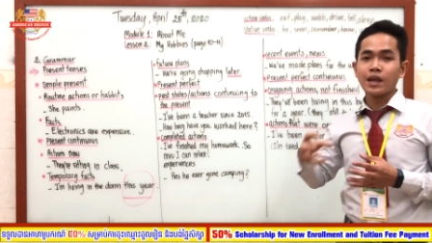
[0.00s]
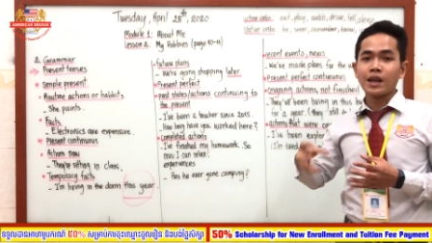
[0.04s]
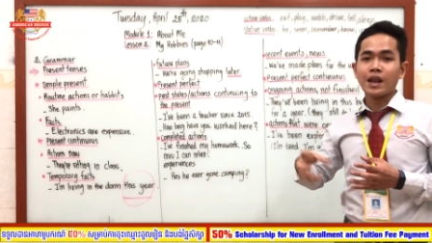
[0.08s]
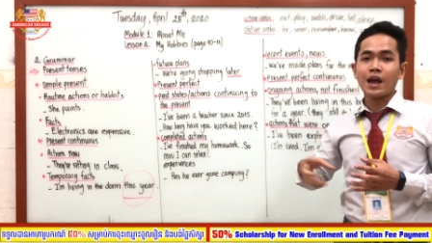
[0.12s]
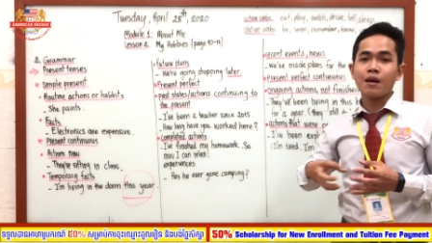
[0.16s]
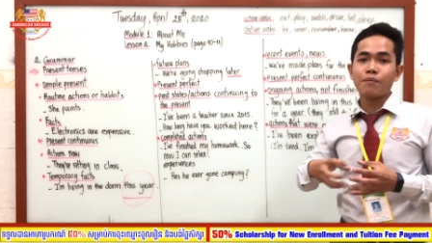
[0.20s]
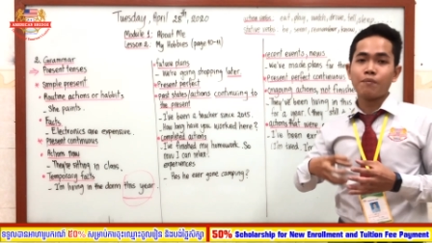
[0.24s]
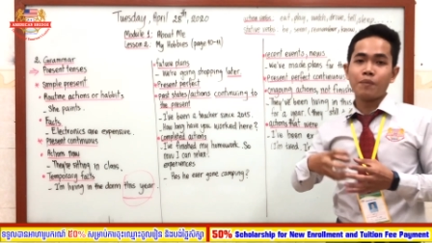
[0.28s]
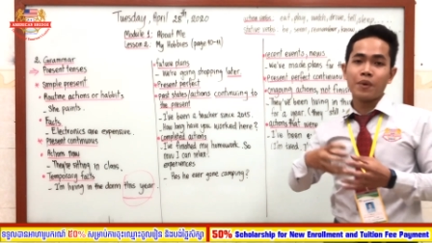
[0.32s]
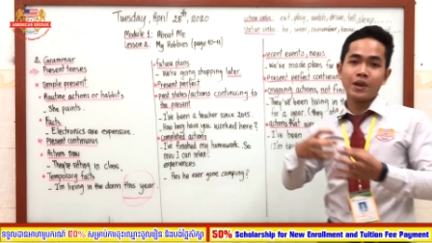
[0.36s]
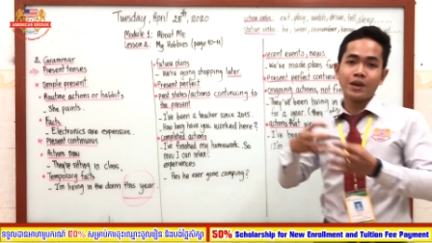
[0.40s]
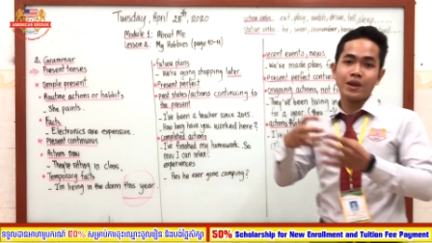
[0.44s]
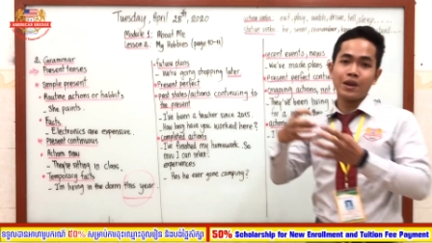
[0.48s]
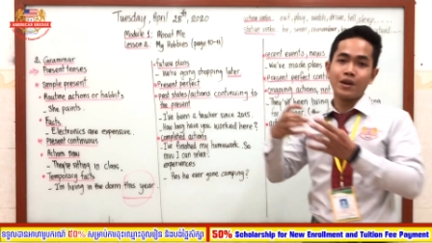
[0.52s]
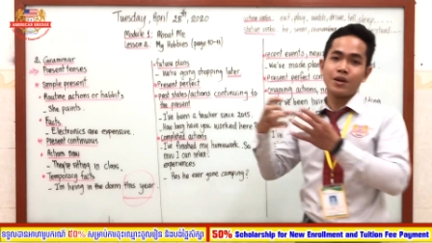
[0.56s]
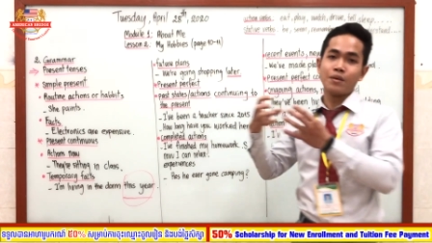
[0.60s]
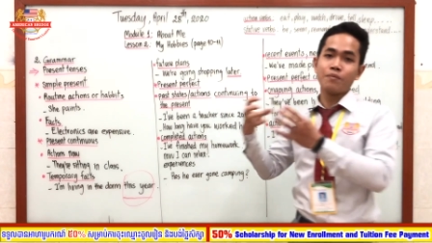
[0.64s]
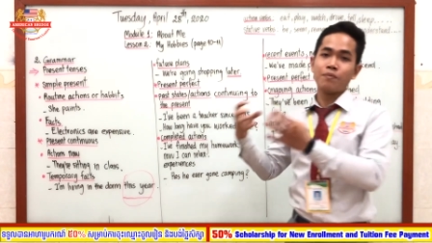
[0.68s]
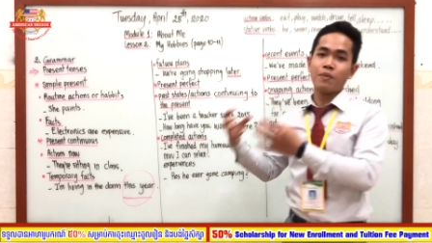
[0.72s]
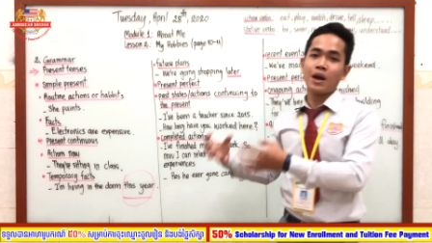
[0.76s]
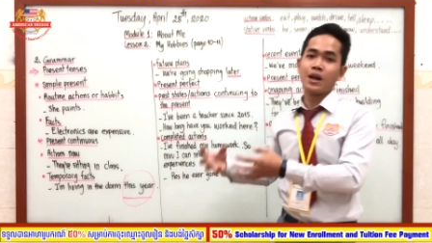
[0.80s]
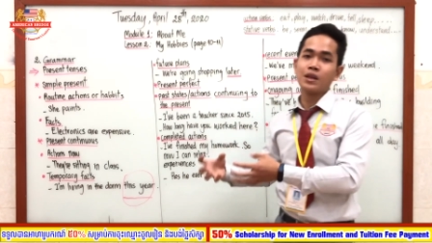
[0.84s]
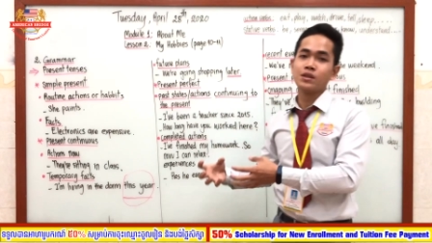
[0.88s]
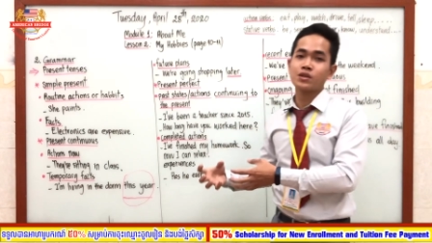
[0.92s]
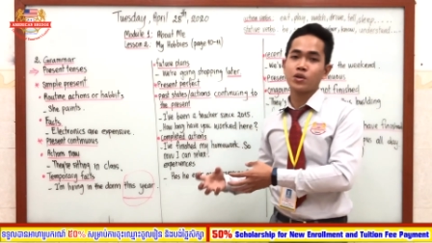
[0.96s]
that happened in the
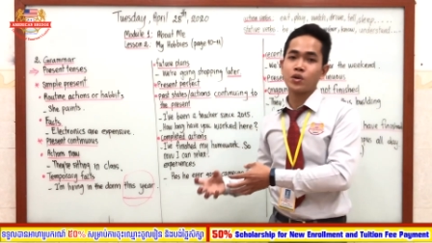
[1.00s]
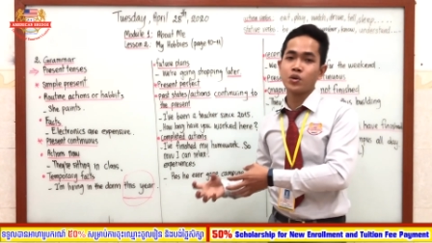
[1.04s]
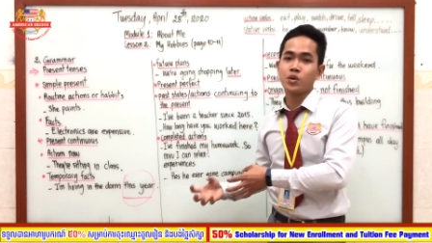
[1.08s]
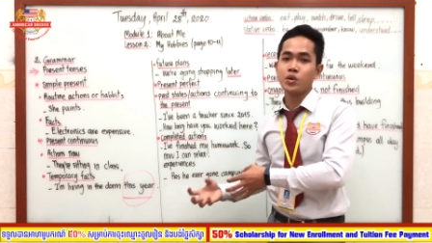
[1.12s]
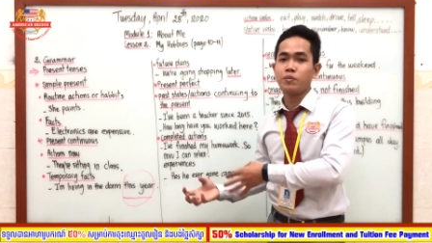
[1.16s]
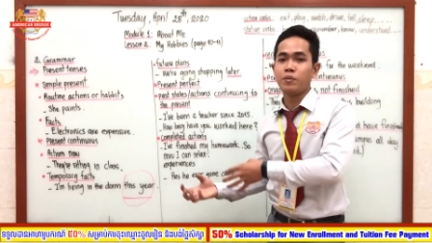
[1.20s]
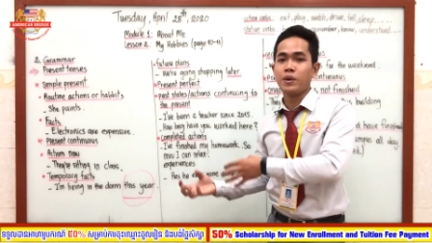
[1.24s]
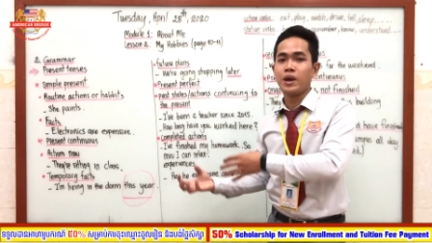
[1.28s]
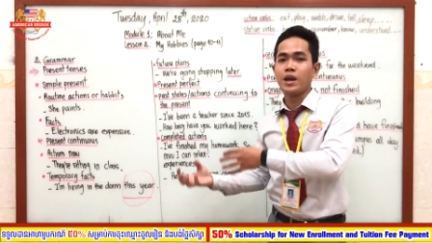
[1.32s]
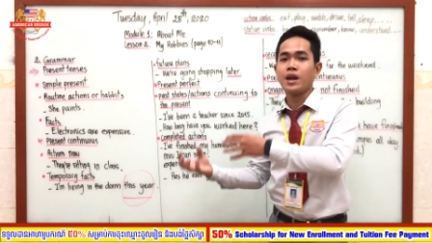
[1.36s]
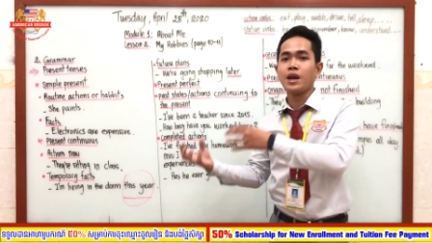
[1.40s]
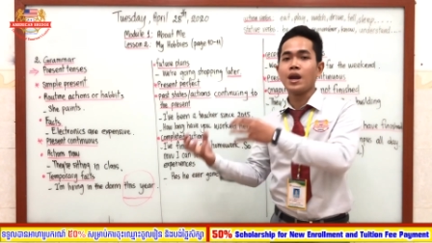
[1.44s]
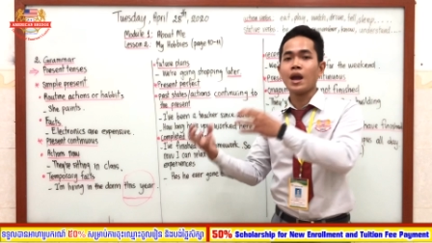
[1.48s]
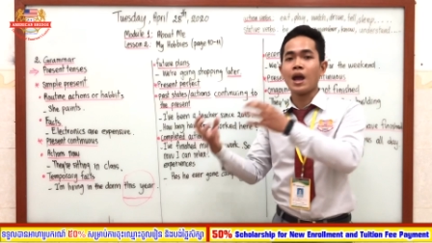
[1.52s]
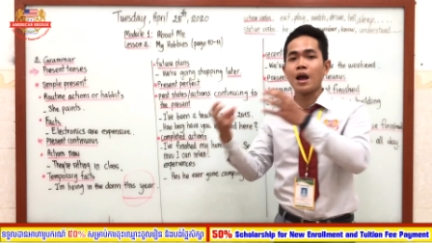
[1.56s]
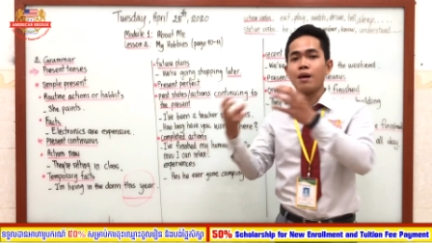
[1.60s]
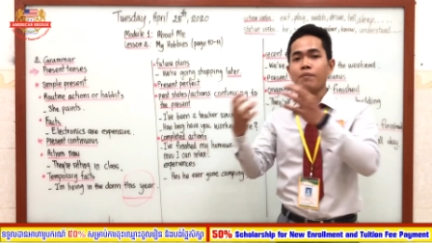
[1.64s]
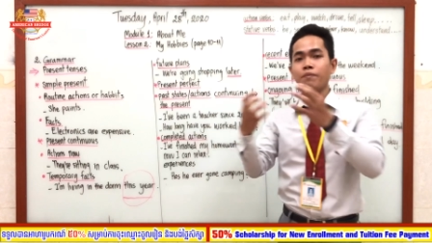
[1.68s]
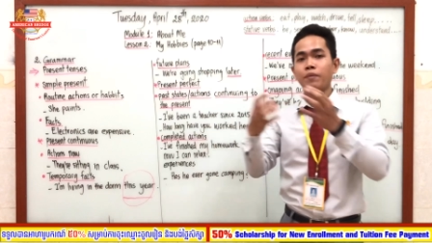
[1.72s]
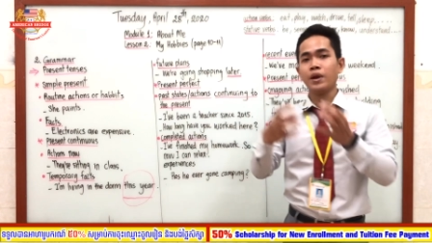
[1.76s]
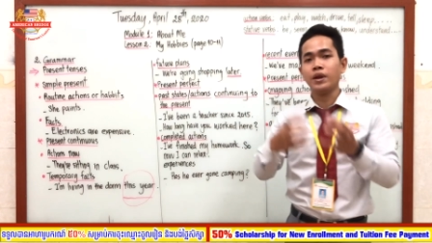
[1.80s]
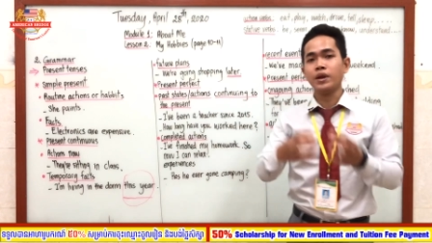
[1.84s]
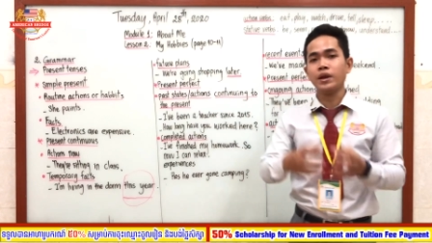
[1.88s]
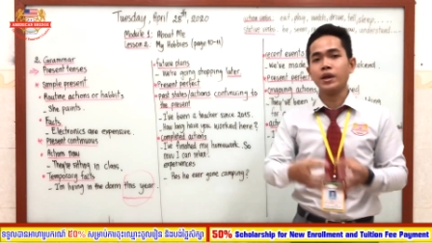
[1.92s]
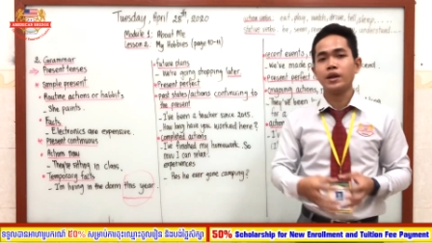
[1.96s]
past could be
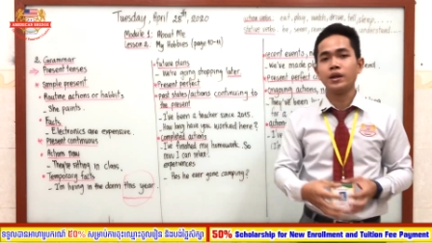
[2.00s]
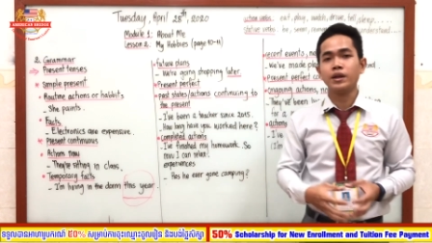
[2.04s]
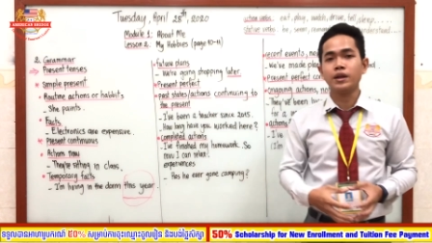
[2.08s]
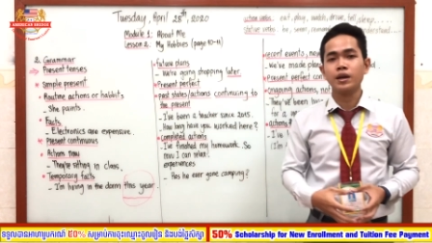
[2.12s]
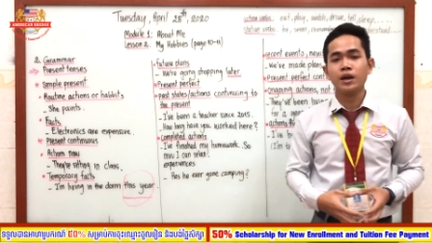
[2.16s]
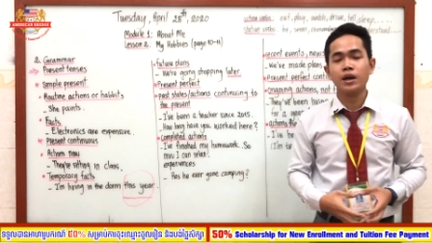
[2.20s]
happen in